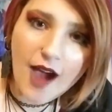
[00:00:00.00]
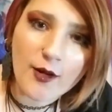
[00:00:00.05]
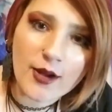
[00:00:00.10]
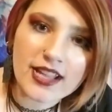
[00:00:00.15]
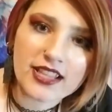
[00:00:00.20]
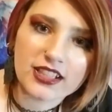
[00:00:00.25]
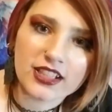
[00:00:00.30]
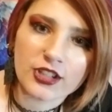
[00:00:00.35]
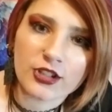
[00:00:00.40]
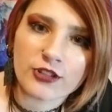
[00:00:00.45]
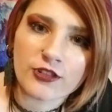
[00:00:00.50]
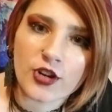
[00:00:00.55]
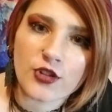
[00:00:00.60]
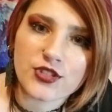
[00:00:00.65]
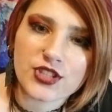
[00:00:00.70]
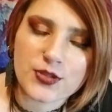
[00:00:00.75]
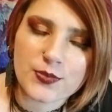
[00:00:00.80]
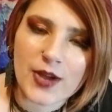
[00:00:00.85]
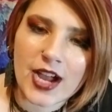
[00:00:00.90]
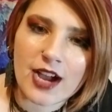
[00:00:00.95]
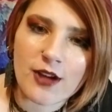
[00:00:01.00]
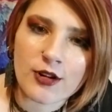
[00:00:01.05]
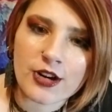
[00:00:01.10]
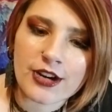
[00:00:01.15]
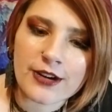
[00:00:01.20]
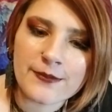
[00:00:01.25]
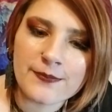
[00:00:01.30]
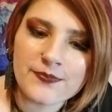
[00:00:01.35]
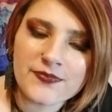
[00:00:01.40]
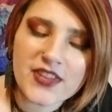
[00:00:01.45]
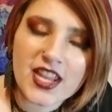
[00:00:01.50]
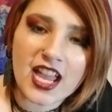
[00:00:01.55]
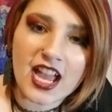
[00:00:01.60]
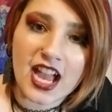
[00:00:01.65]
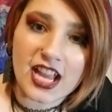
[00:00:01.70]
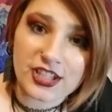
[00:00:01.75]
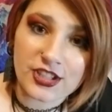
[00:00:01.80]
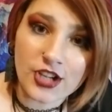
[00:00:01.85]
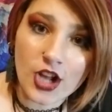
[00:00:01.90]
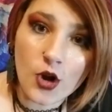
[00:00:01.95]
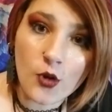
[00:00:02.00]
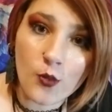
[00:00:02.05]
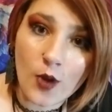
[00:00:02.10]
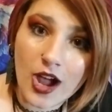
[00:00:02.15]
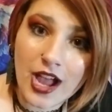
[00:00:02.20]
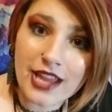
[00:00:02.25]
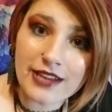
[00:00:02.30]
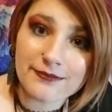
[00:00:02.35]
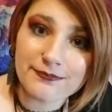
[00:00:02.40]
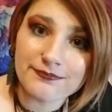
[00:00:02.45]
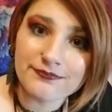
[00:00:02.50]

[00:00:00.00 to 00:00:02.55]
Hitler rose to power. And you know what?